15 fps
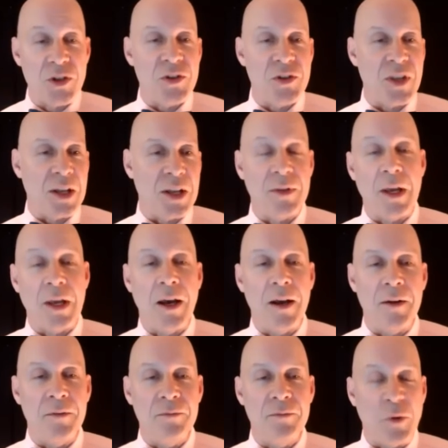that,
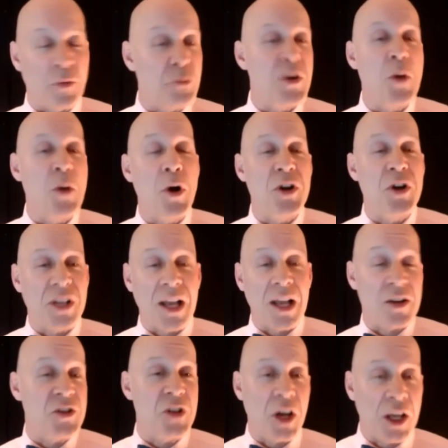or three words that kind of
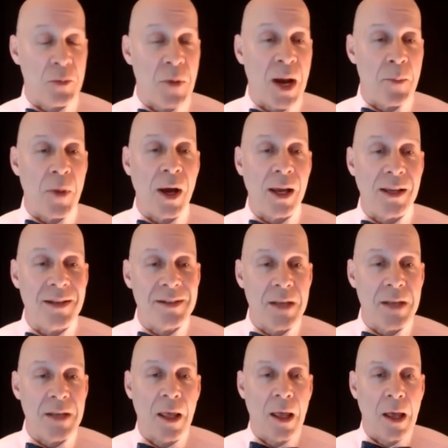stuck in my mind.
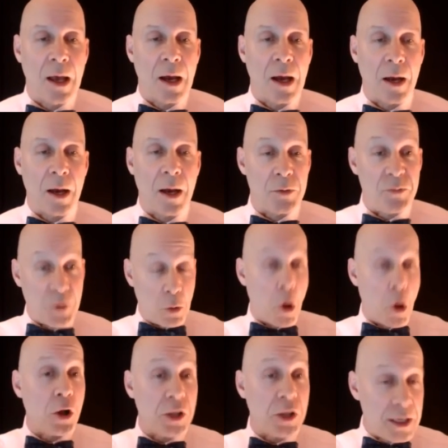They're all
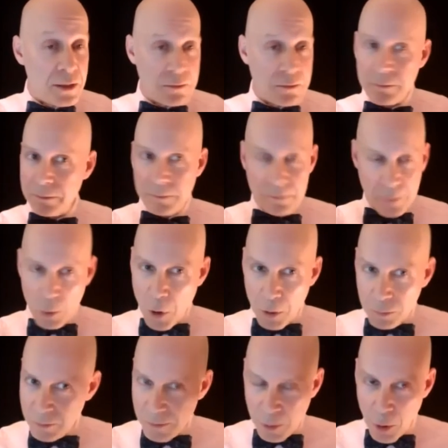clean. They're
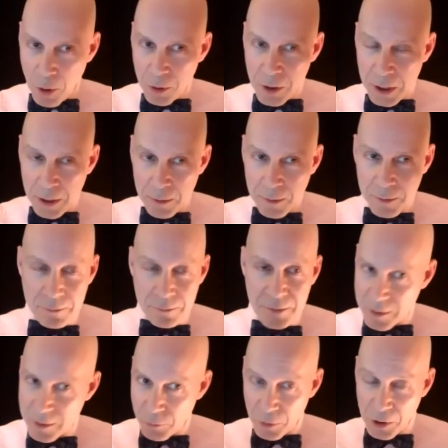all clean. This
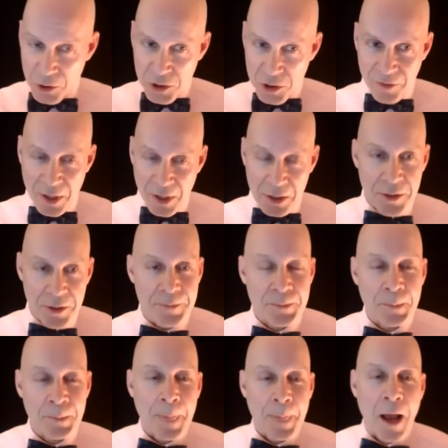is a religious event.
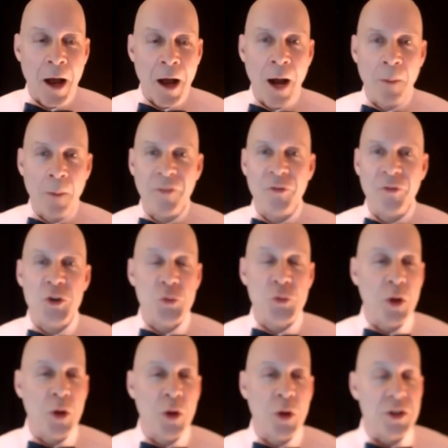The first
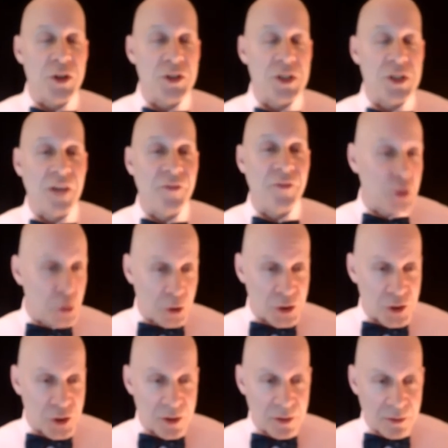one was vertutzt.
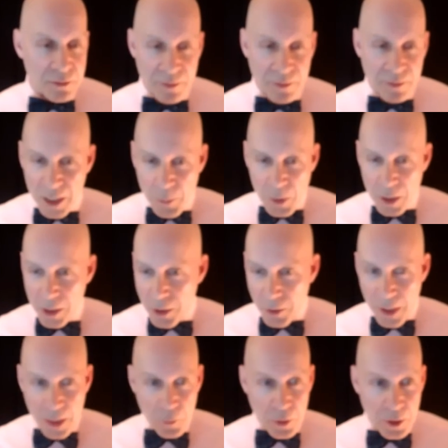Anybody know
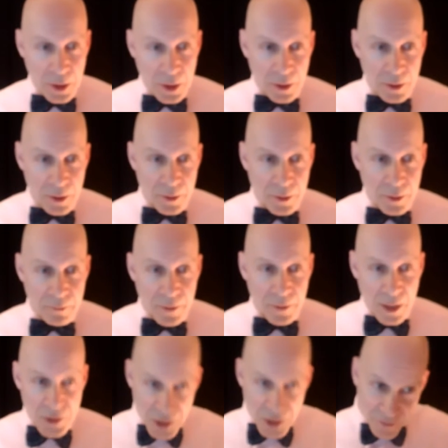that one?
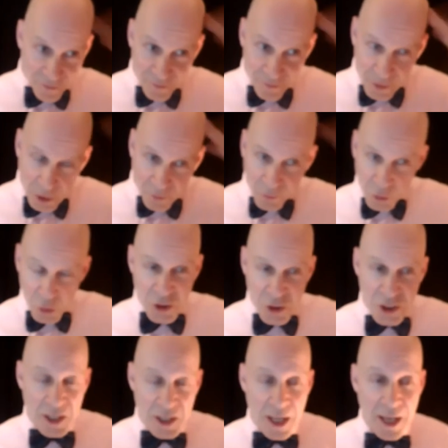As in, vertutzt
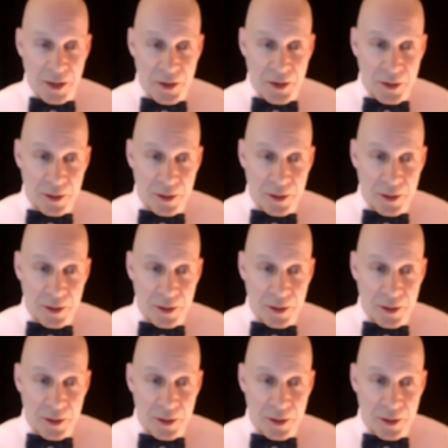in the head.